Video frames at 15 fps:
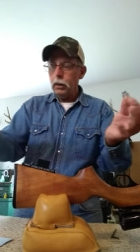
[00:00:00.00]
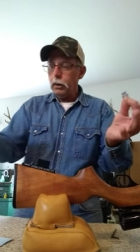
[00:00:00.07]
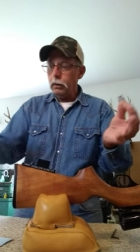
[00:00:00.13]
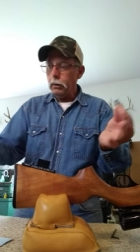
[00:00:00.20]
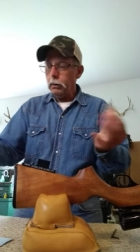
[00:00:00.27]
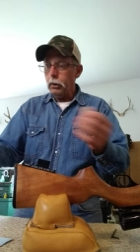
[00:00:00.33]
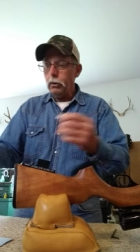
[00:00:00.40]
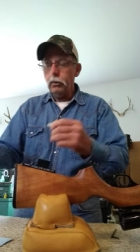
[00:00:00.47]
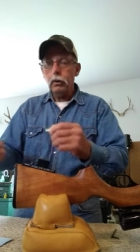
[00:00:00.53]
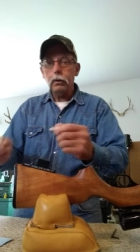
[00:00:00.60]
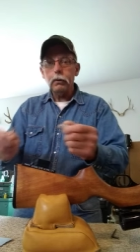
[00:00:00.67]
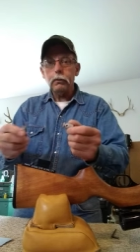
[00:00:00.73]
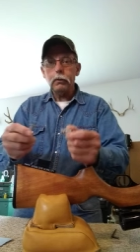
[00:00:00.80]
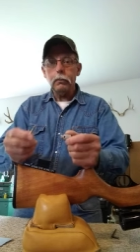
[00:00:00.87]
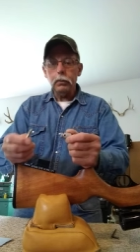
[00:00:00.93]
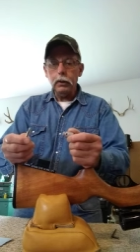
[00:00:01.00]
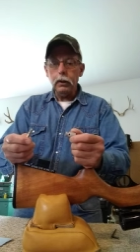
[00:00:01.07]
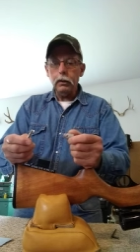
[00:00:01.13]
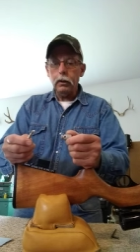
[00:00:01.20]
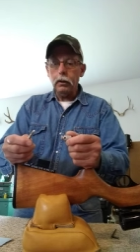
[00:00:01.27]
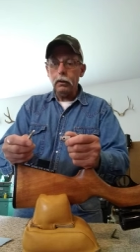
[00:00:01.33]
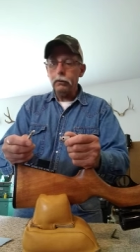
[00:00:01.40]
The unit is
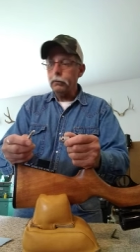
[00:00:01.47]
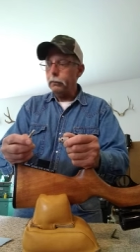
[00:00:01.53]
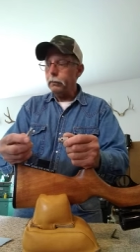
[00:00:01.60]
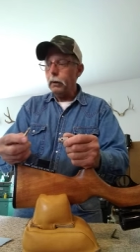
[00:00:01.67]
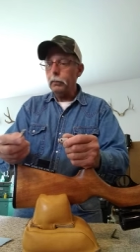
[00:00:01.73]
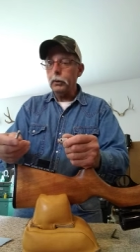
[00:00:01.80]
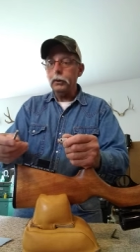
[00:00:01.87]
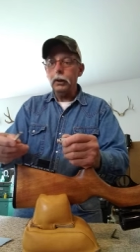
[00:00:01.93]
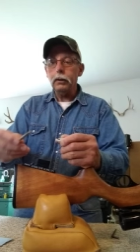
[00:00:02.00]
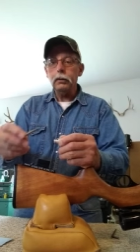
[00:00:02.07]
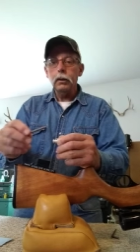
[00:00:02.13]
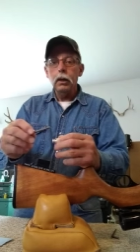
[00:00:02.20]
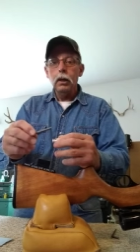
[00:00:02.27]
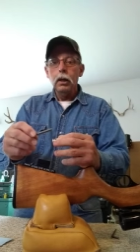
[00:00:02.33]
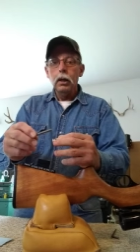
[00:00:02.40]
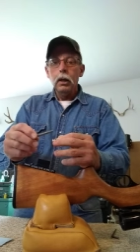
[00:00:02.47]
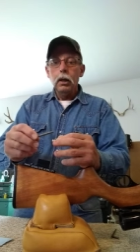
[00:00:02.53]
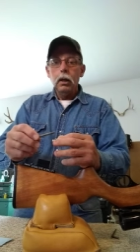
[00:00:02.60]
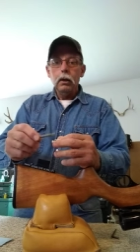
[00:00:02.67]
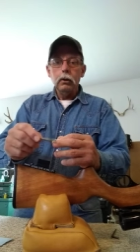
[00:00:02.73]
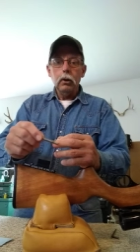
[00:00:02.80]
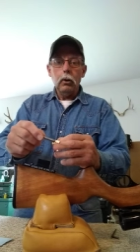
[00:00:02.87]
completely disassembled now.
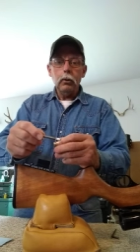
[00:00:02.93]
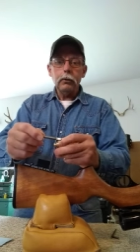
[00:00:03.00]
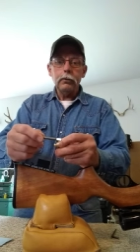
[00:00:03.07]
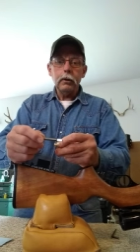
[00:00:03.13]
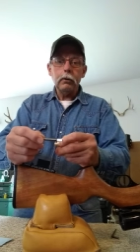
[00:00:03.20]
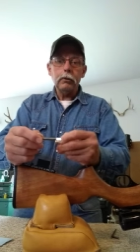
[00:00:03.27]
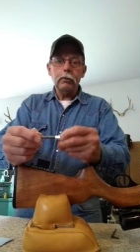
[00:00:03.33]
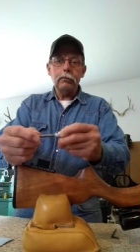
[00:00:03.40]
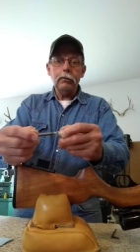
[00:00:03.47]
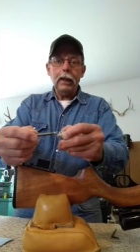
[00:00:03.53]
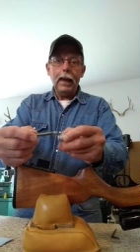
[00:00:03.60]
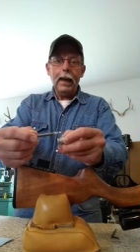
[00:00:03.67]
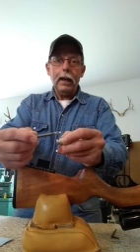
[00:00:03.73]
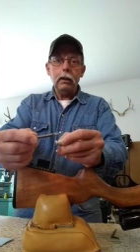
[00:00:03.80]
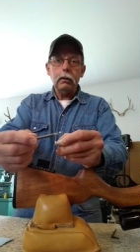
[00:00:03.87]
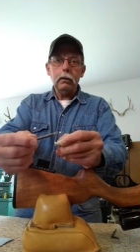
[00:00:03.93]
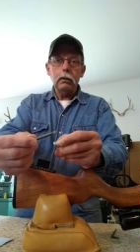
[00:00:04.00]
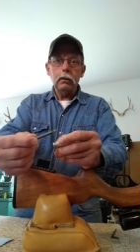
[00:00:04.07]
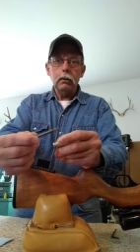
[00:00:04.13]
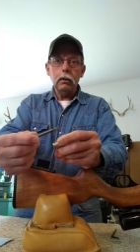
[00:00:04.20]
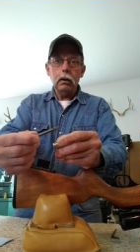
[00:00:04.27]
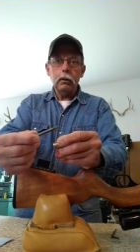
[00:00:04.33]
Notice there's a flat
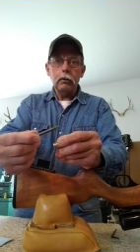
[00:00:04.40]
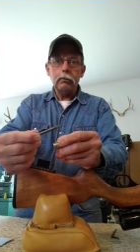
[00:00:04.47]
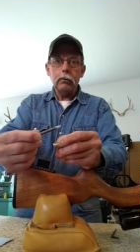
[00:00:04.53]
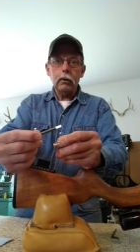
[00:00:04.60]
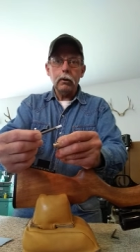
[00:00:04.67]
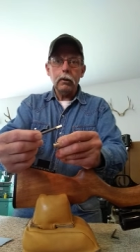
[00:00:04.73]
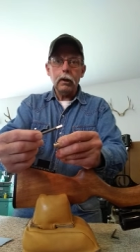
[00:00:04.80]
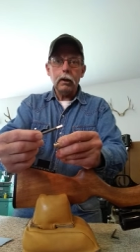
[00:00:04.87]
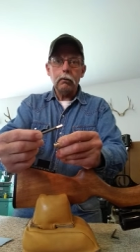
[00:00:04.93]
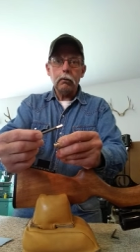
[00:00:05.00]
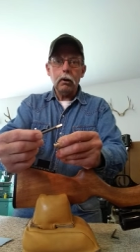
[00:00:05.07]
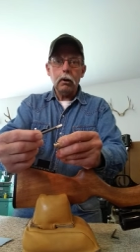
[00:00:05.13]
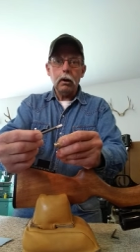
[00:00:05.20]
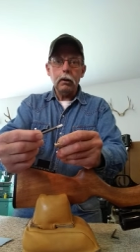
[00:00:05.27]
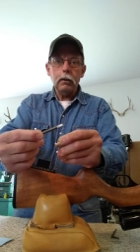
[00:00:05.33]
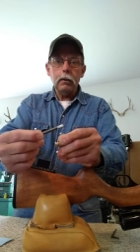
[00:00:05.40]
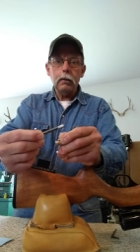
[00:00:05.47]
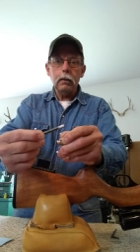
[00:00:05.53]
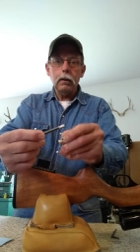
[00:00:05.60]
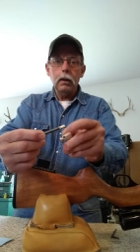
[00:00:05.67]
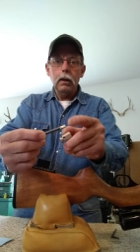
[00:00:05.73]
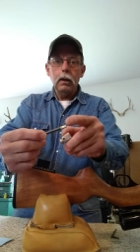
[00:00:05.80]
on the front of that rod.
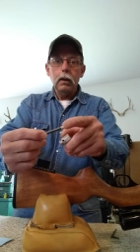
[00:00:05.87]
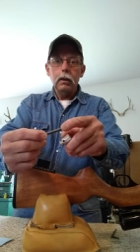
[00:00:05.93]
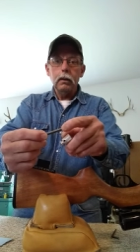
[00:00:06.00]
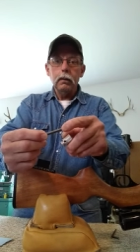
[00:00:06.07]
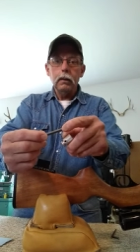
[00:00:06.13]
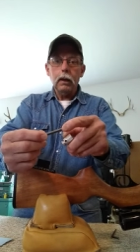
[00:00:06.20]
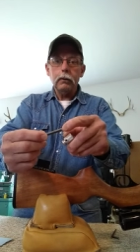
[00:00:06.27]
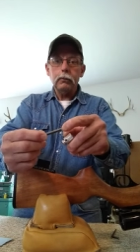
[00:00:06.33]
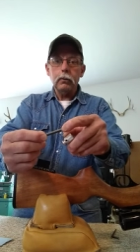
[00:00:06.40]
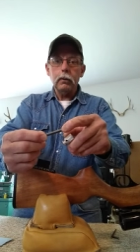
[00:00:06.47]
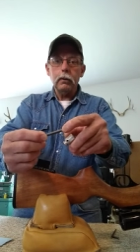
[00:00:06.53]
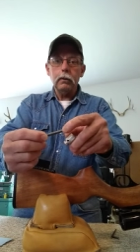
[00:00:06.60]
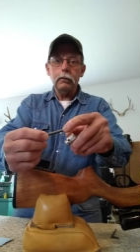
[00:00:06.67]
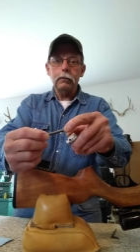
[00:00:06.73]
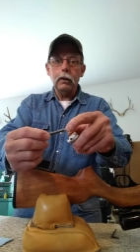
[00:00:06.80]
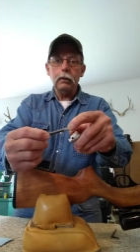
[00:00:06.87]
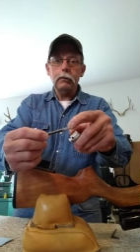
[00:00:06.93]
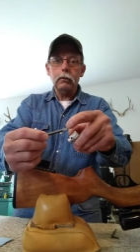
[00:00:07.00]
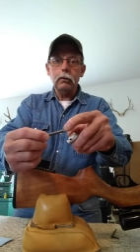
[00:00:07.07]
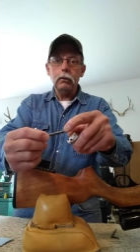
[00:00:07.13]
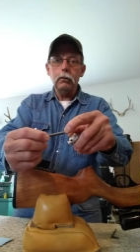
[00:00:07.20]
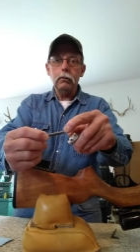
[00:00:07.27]
That's where the set
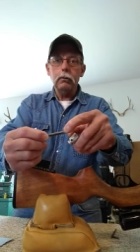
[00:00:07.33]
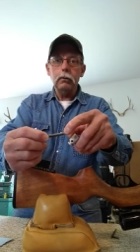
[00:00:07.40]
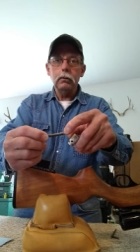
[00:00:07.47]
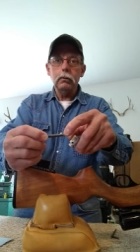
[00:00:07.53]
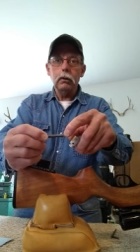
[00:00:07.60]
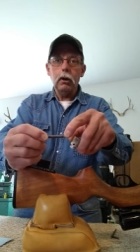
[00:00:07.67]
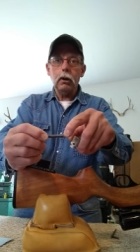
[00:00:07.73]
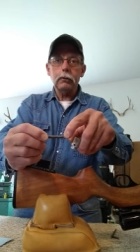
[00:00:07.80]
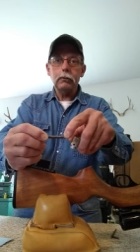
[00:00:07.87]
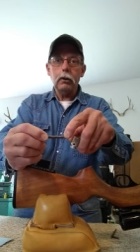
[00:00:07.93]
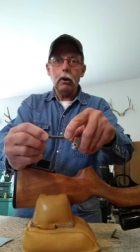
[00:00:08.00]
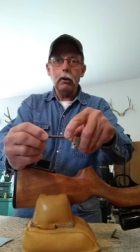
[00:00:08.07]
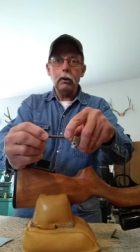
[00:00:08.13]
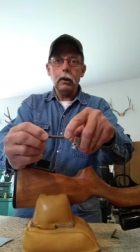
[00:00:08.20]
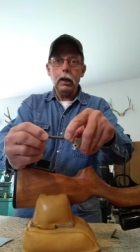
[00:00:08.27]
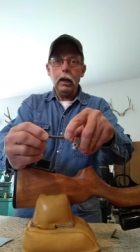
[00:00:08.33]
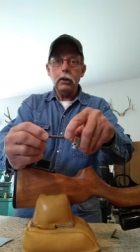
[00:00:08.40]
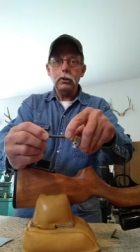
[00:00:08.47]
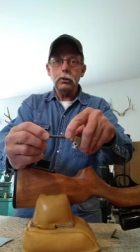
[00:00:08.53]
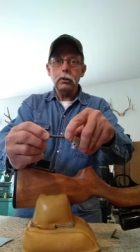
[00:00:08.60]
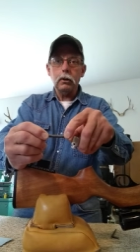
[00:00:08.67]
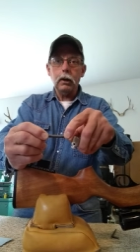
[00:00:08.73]
screw locks on and
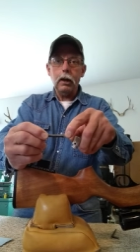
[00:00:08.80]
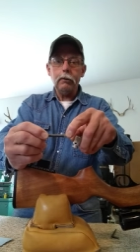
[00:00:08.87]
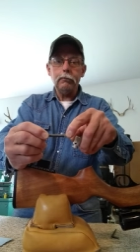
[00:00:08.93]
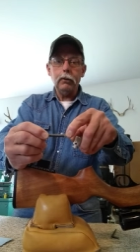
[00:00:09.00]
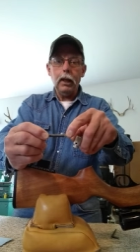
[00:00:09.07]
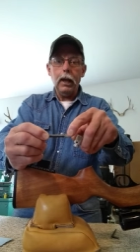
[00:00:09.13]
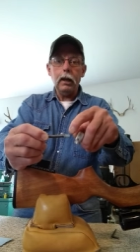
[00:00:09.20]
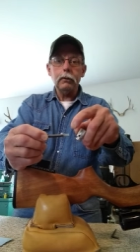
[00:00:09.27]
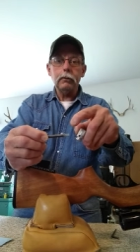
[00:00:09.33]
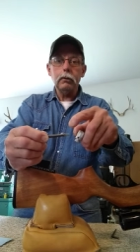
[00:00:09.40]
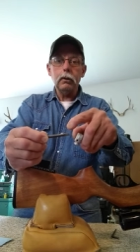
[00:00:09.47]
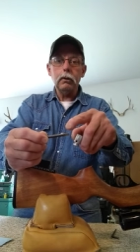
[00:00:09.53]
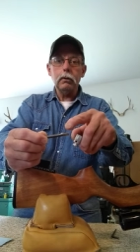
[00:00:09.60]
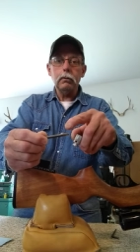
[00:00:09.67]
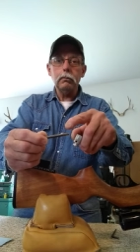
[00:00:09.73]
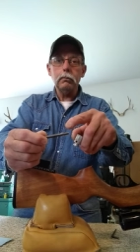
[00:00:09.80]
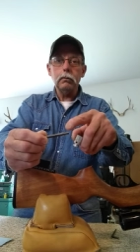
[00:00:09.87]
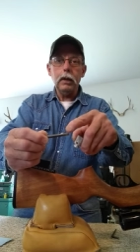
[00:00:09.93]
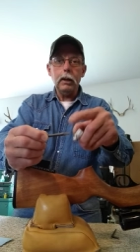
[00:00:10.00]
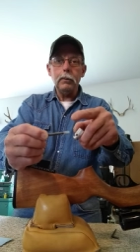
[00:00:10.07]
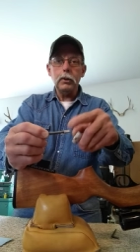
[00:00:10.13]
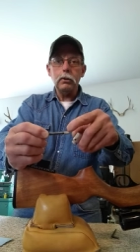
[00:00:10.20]
gauges on that flat so you don't
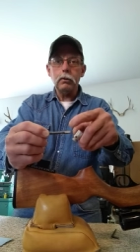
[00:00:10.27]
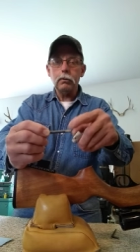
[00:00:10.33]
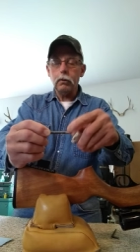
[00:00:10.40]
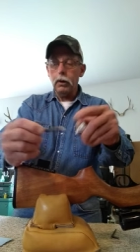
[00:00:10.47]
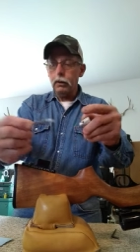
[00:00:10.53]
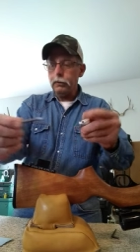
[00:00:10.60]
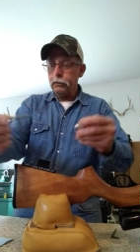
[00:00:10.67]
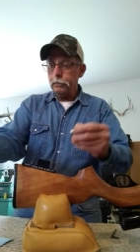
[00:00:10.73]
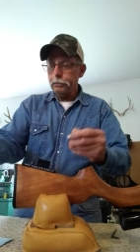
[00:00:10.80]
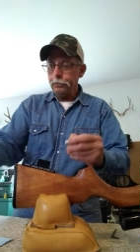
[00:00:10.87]
damage your threads.